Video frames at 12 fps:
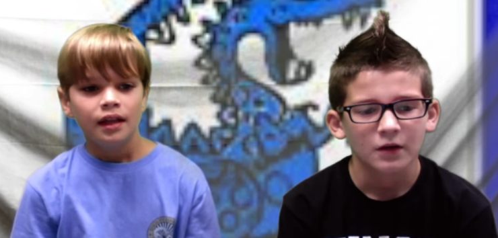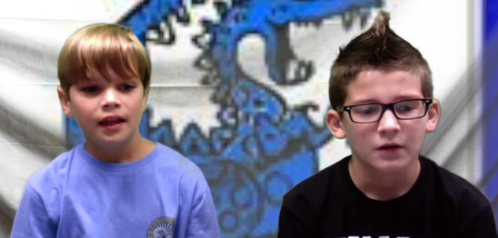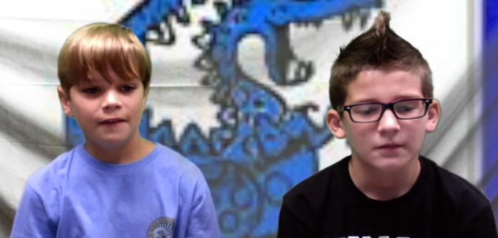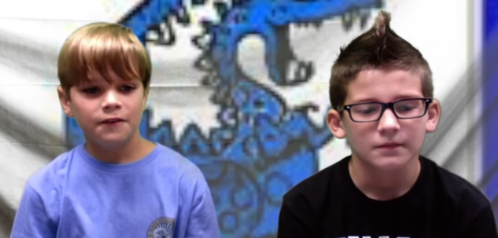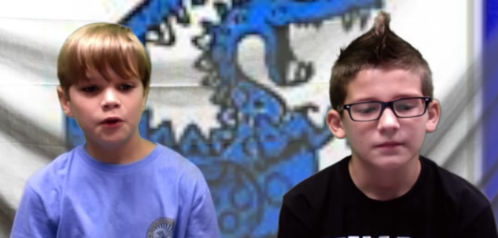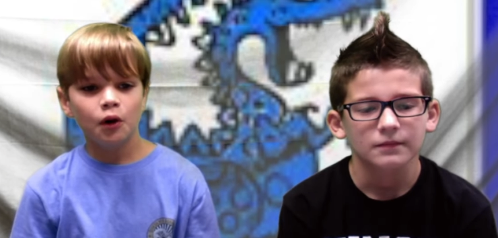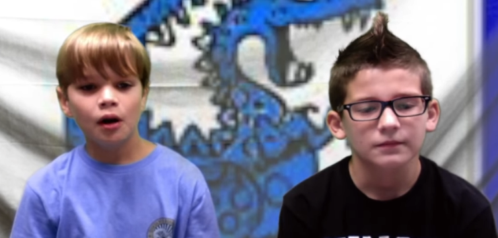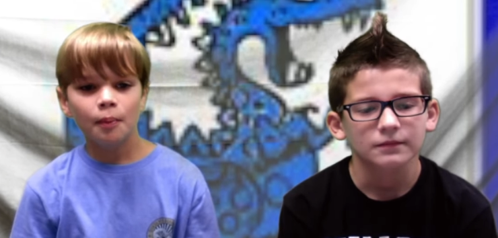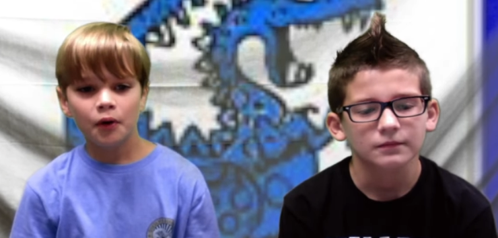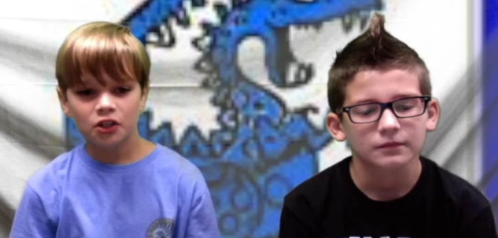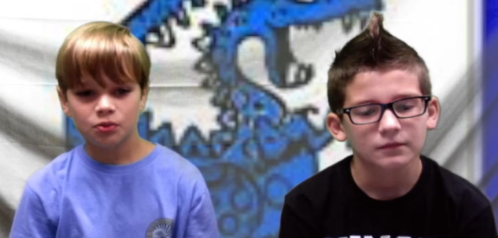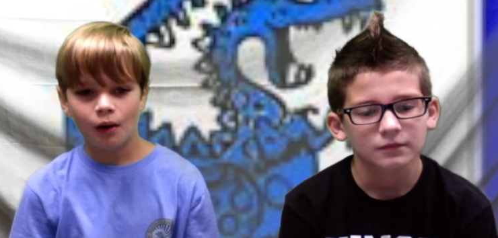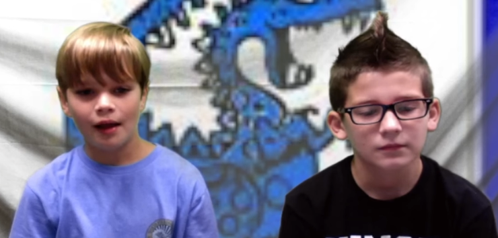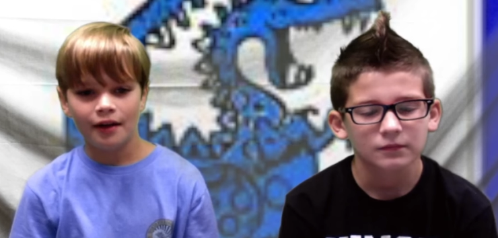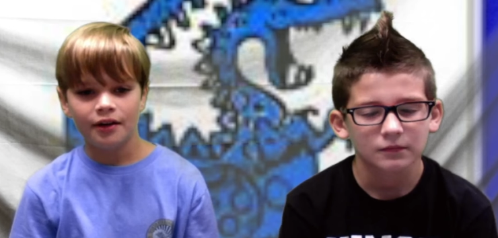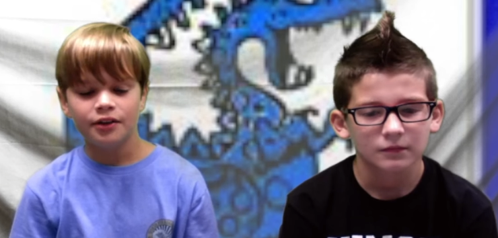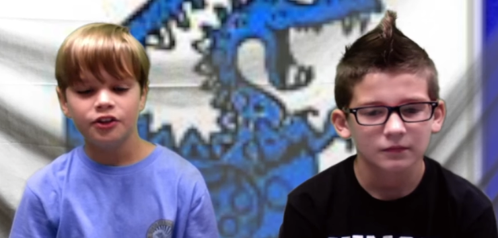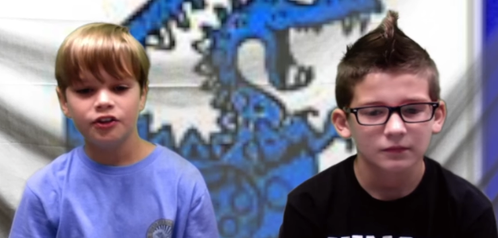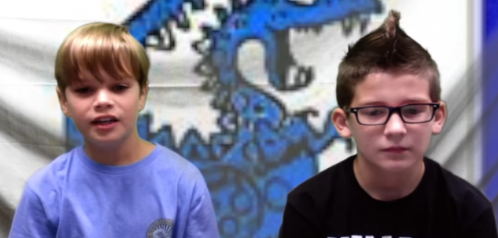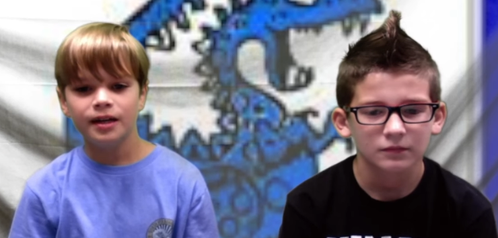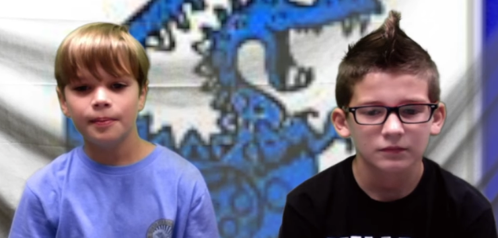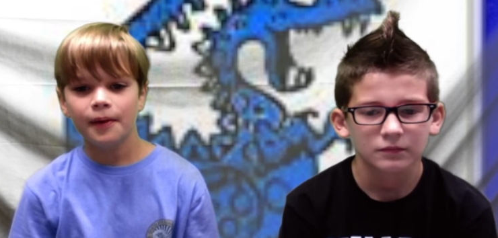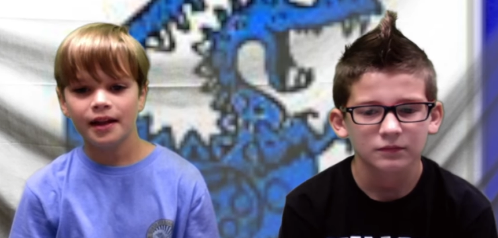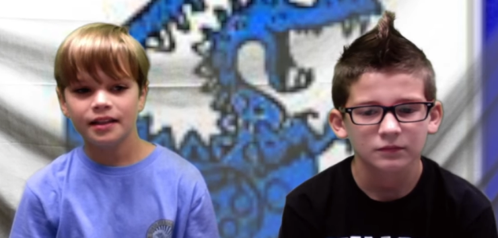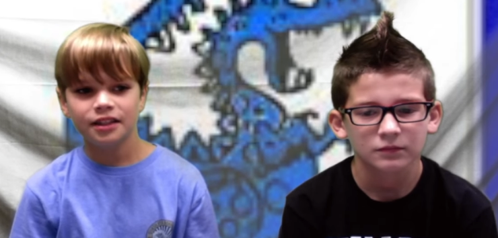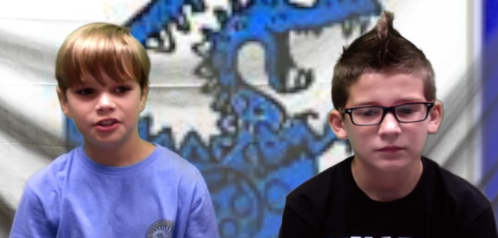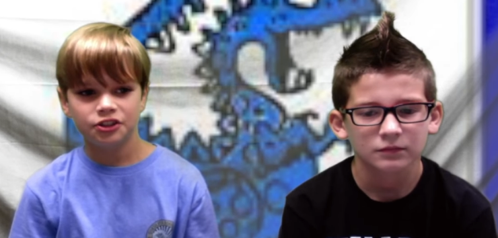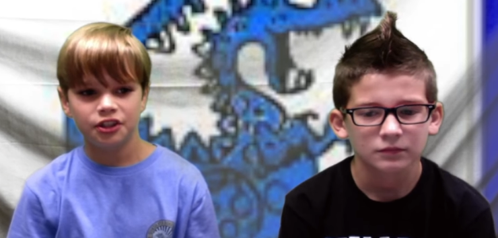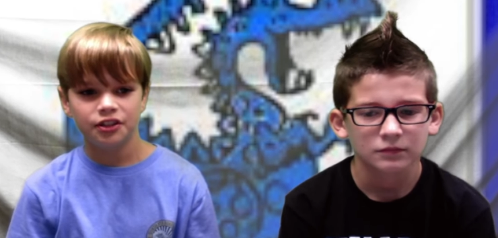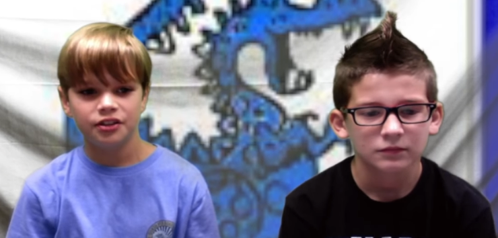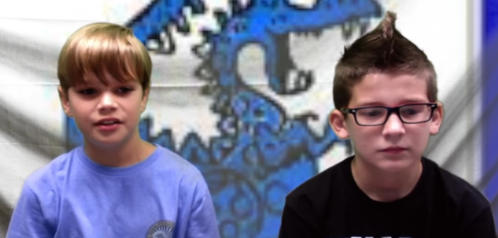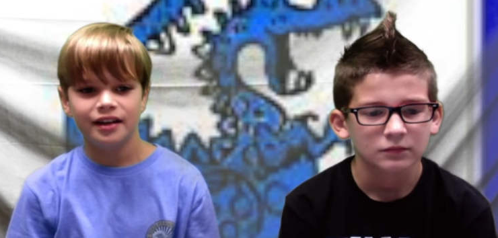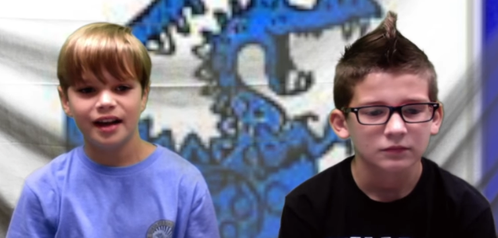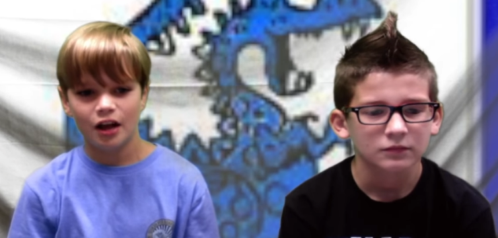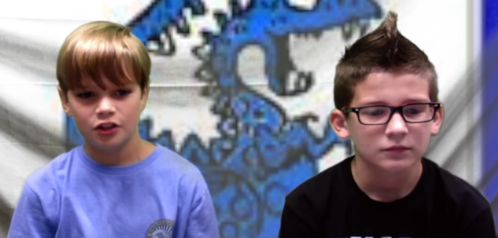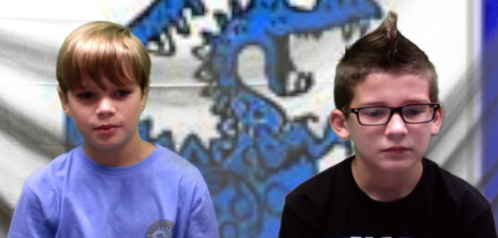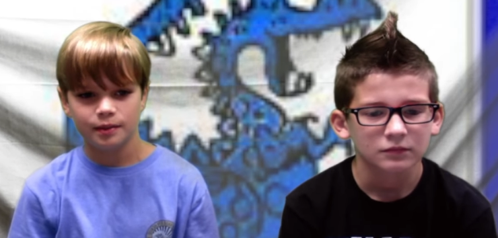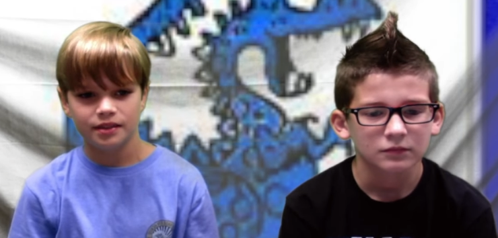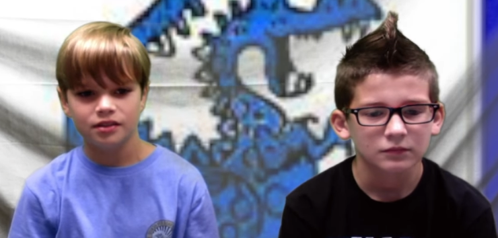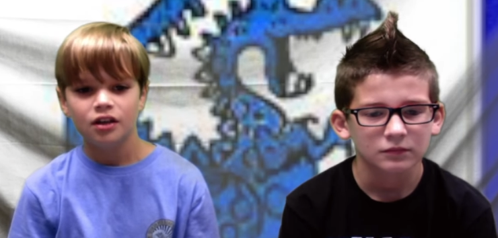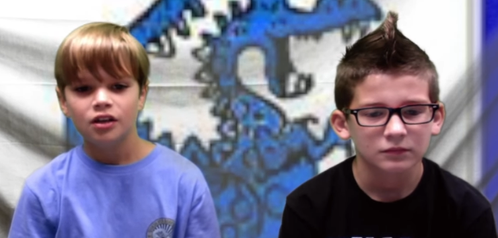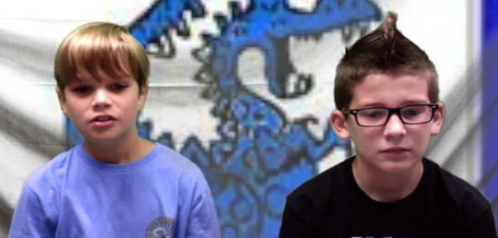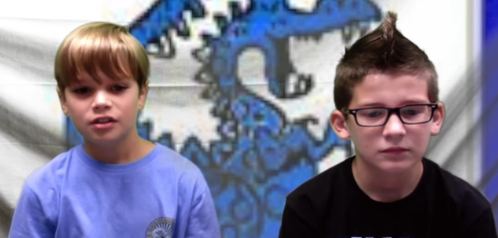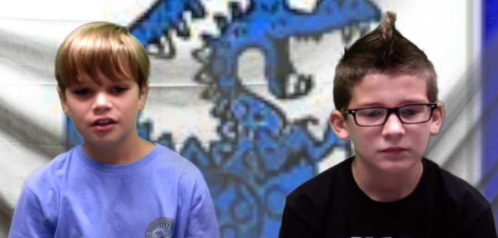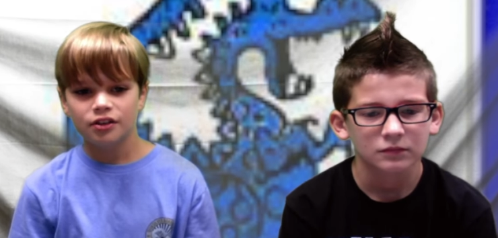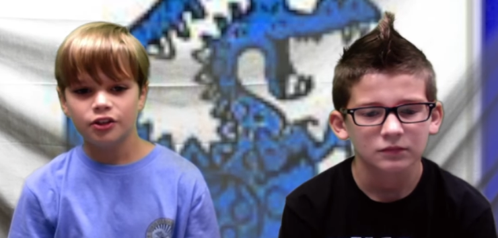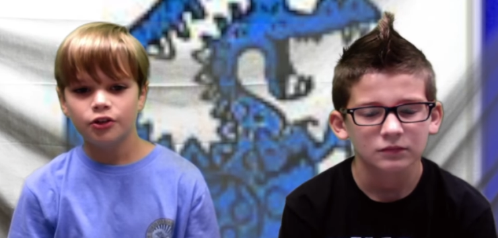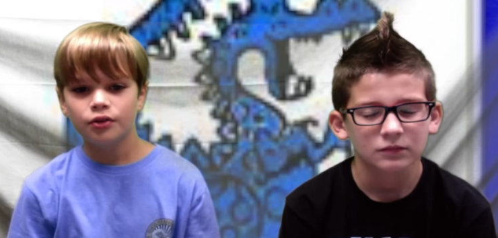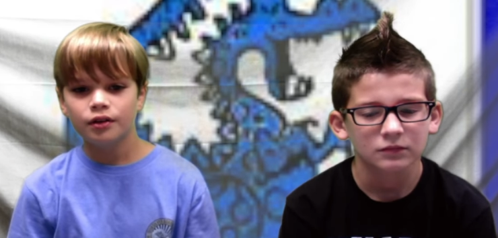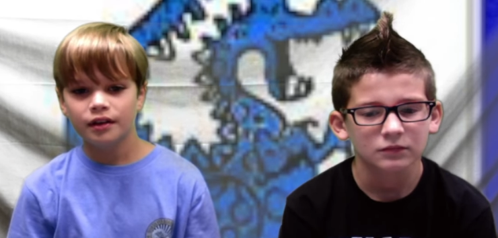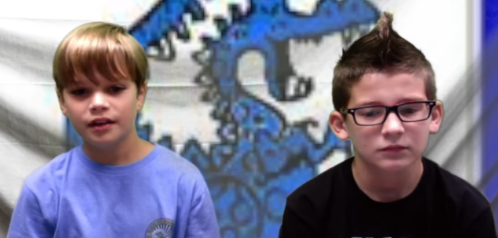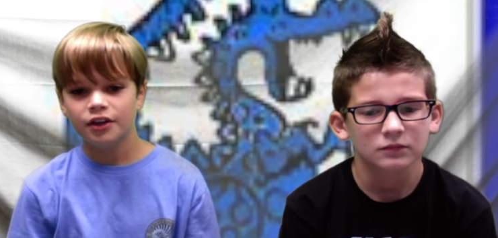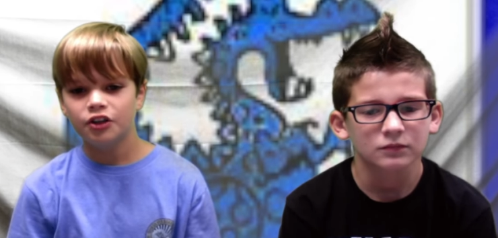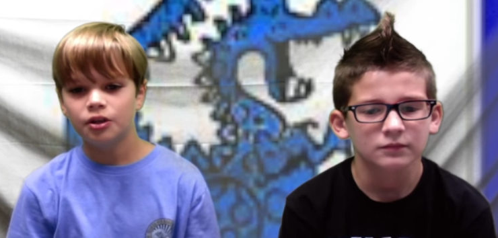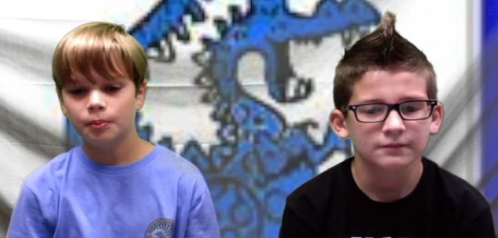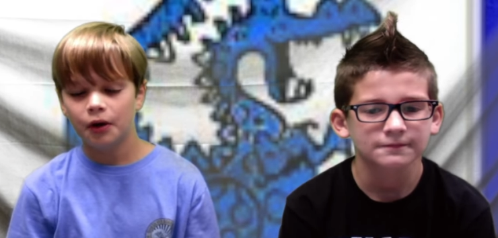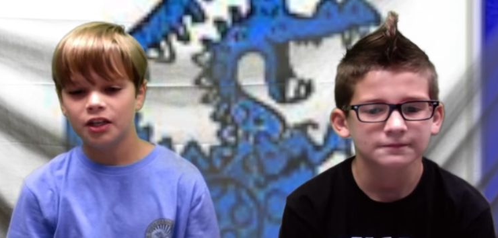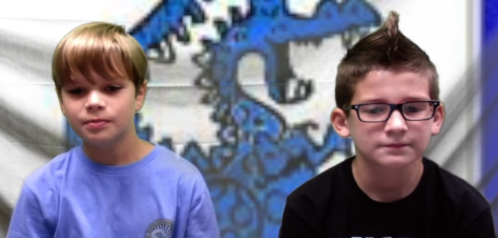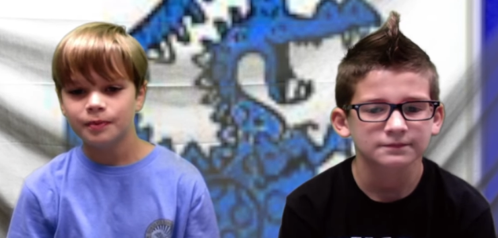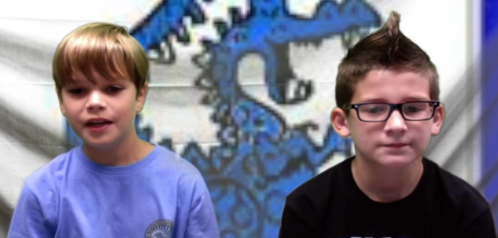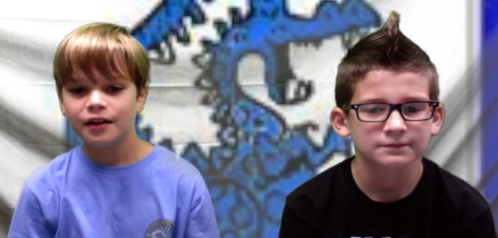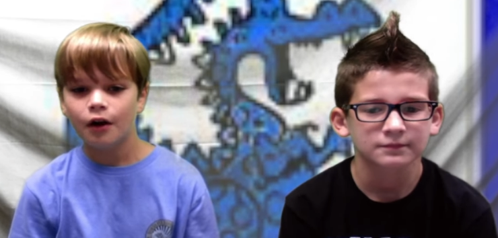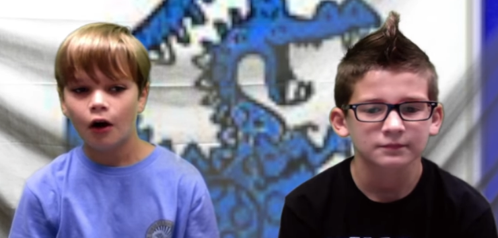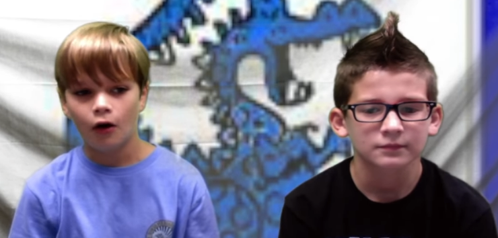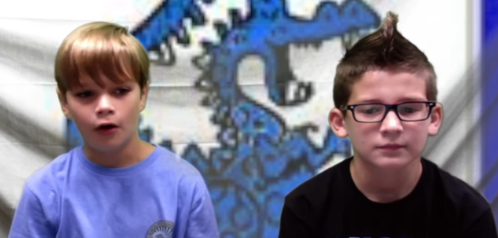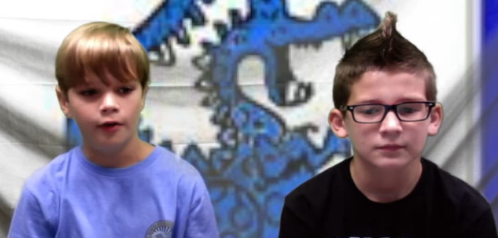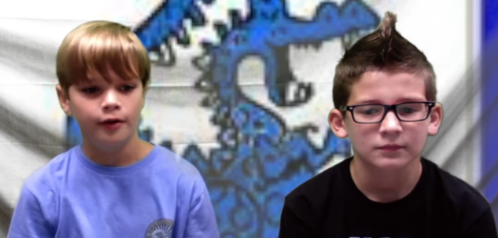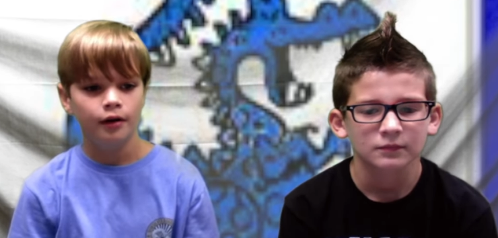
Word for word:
Speaker 1: If you are a bus rider, you need to pay attention to the announcements so that you can hear your bus being called.